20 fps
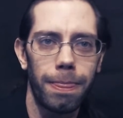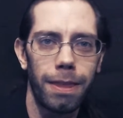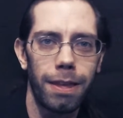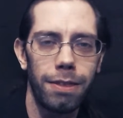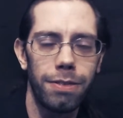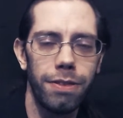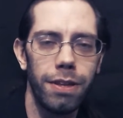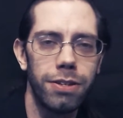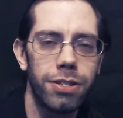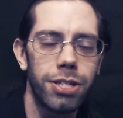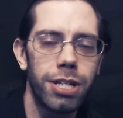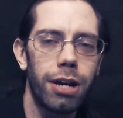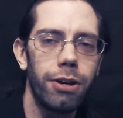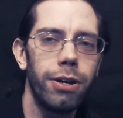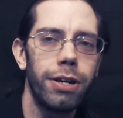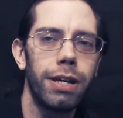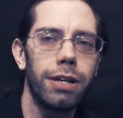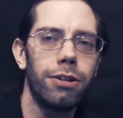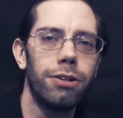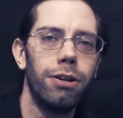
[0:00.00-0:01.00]
This is how
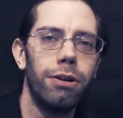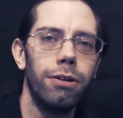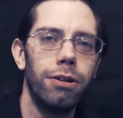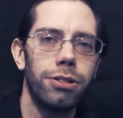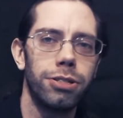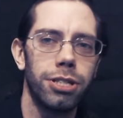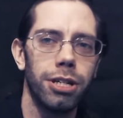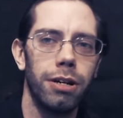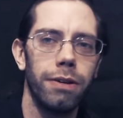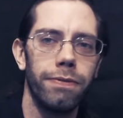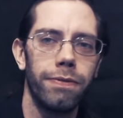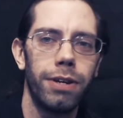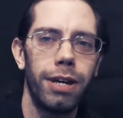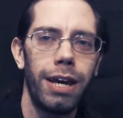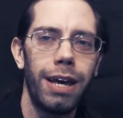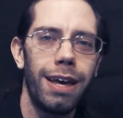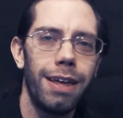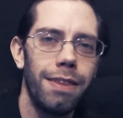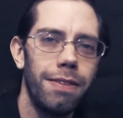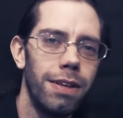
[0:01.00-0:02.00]
you get to know yourself.
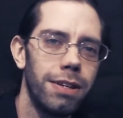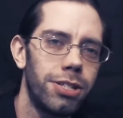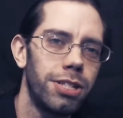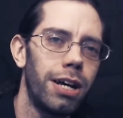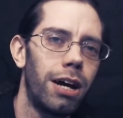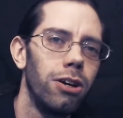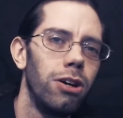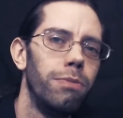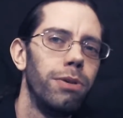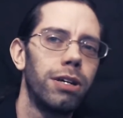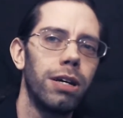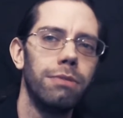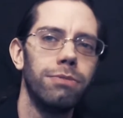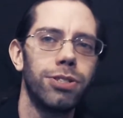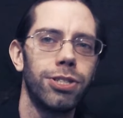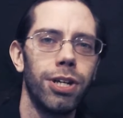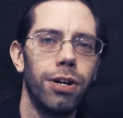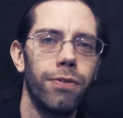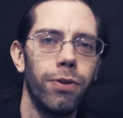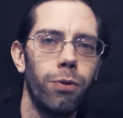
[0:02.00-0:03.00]
This is how you become
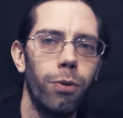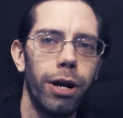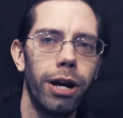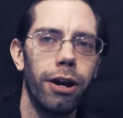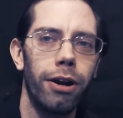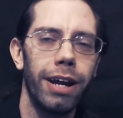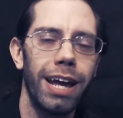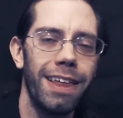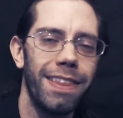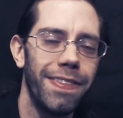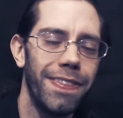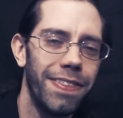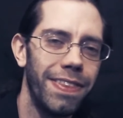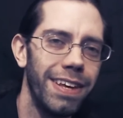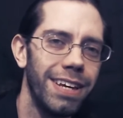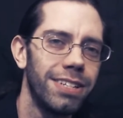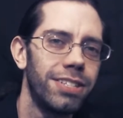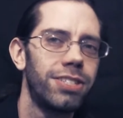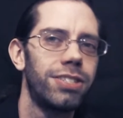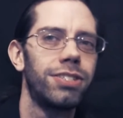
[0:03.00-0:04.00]
self-aware. And
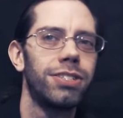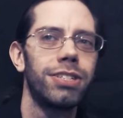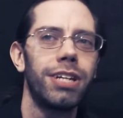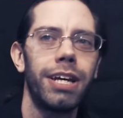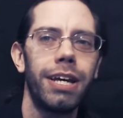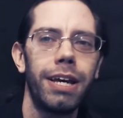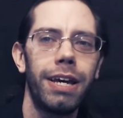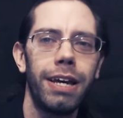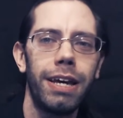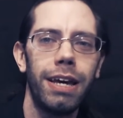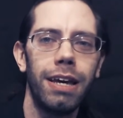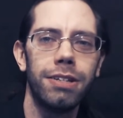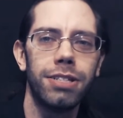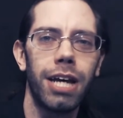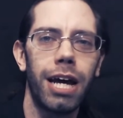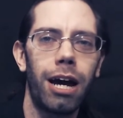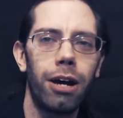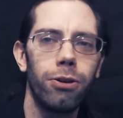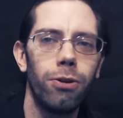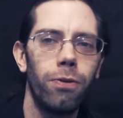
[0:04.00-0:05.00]
this is
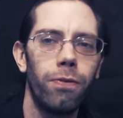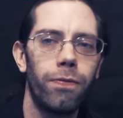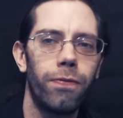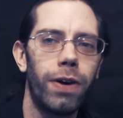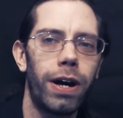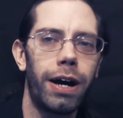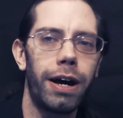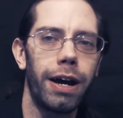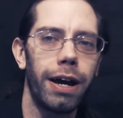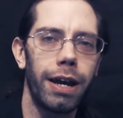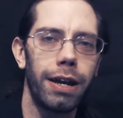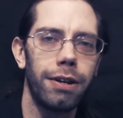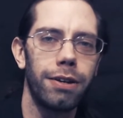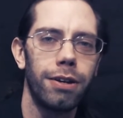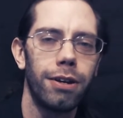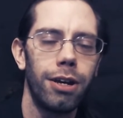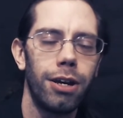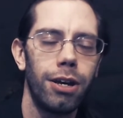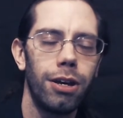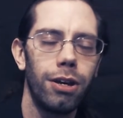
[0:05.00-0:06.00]
how you find
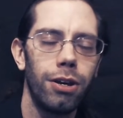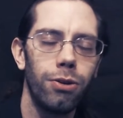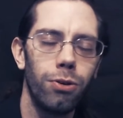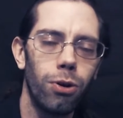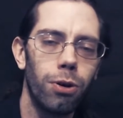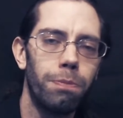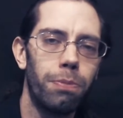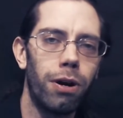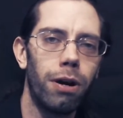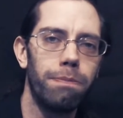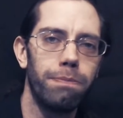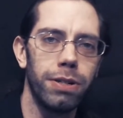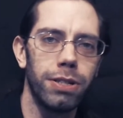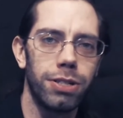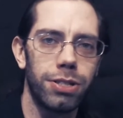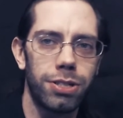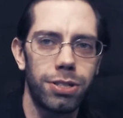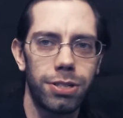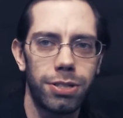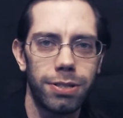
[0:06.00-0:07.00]
your
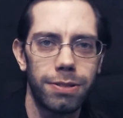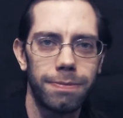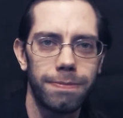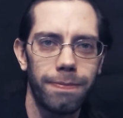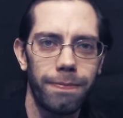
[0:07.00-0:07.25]
purpose.